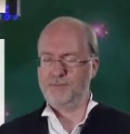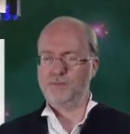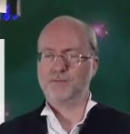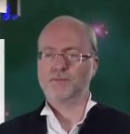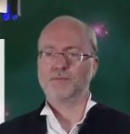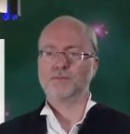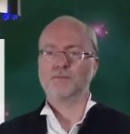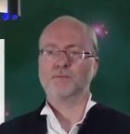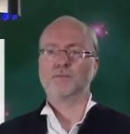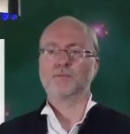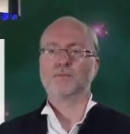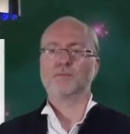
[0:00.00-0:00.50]

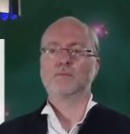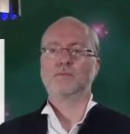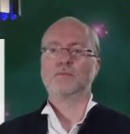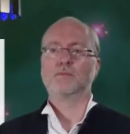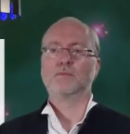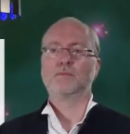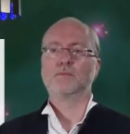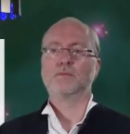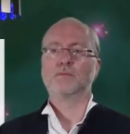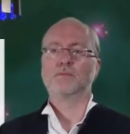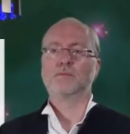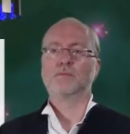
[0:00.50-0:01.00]

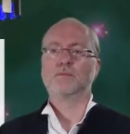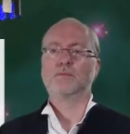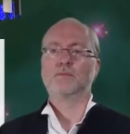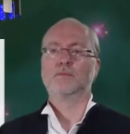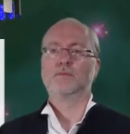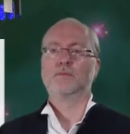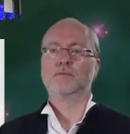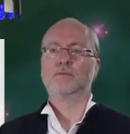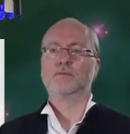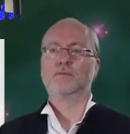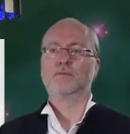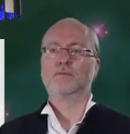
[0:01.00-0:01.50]

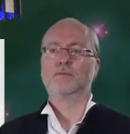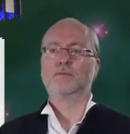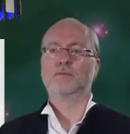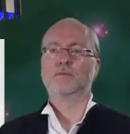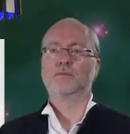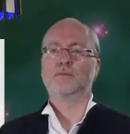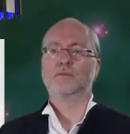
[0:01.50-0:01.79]
No one is speaking in this clip.